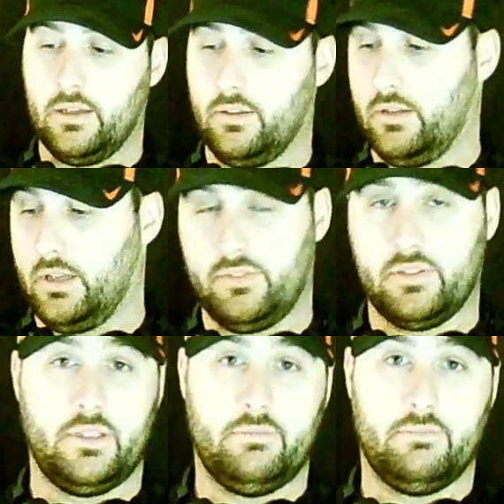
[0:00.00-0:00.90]

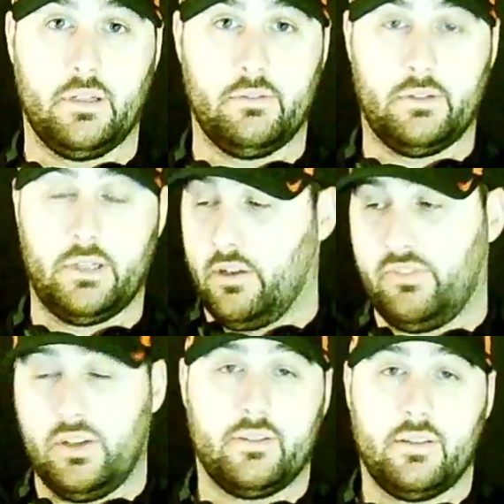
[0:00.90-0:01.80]
obviously
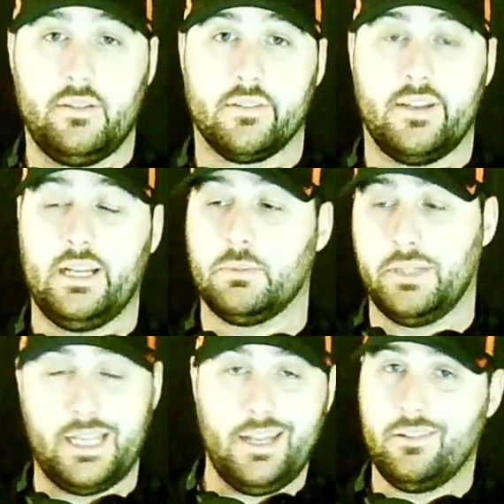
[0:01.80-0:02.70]
undefeated season's nice, but
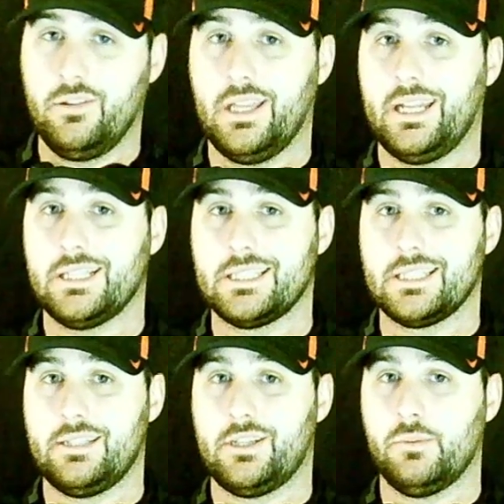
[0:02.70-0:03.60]
getting to that
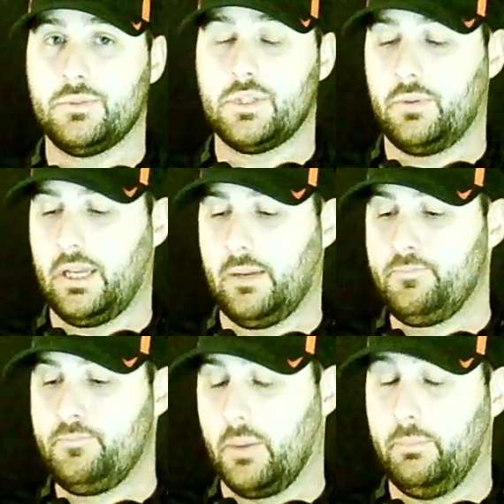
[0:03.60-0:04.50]
SEC championship game,
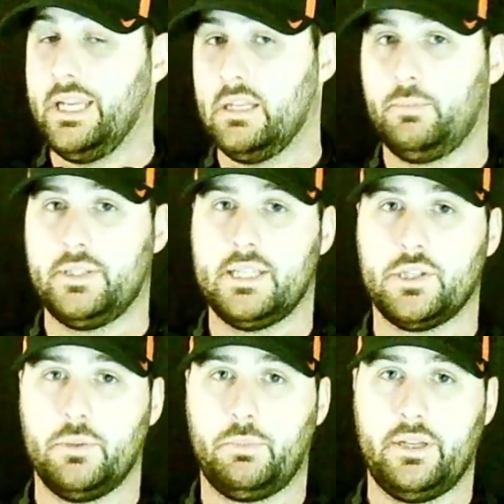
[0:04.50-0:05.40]
being in a position
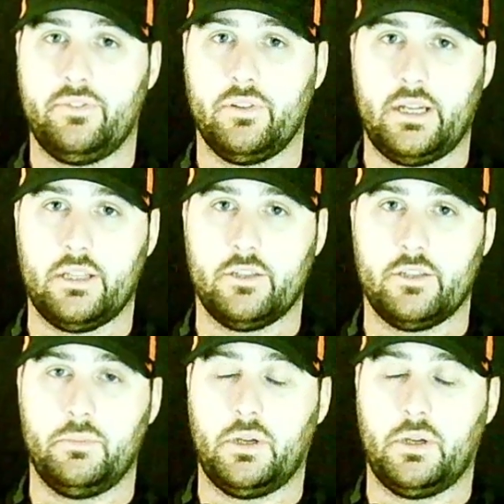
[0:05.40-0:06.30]
to play for the college
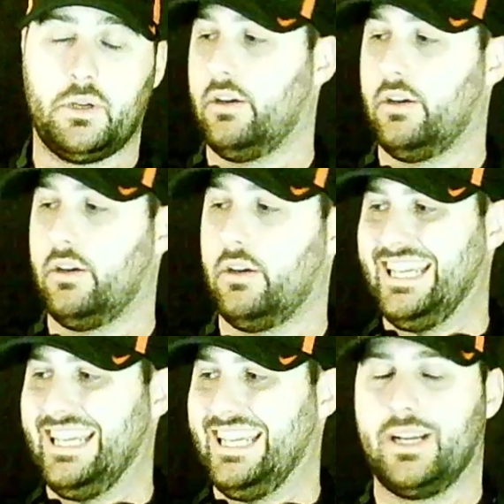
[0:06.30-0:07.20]
football playoff,
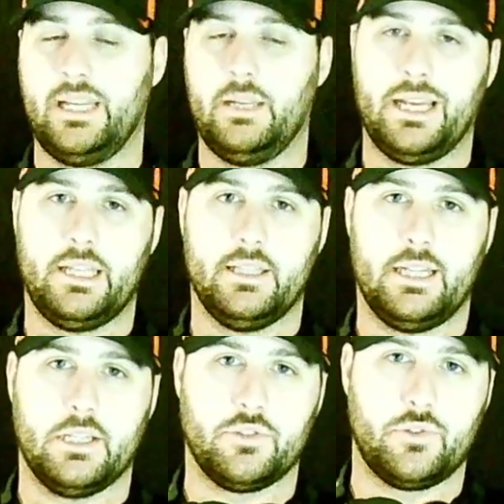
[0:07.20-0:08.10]
and trying to get back in the
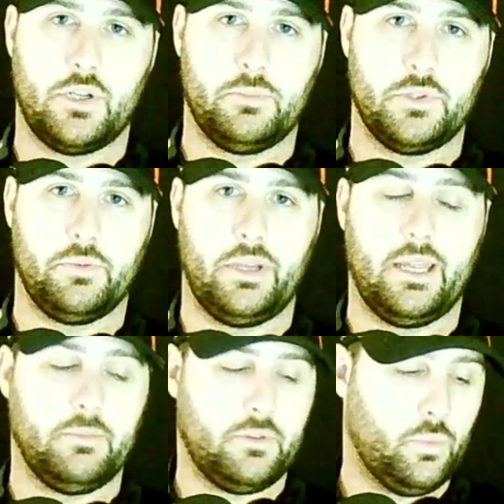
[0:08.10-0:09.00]
national championship
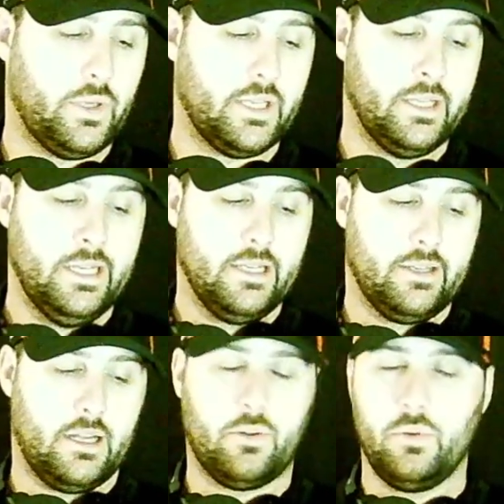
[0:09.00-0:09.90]
game to win
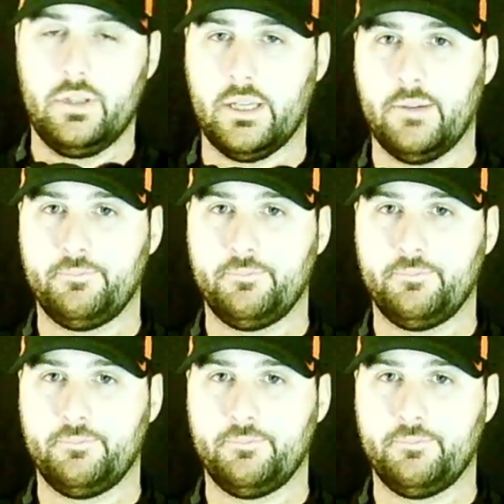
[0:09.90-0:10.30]
not only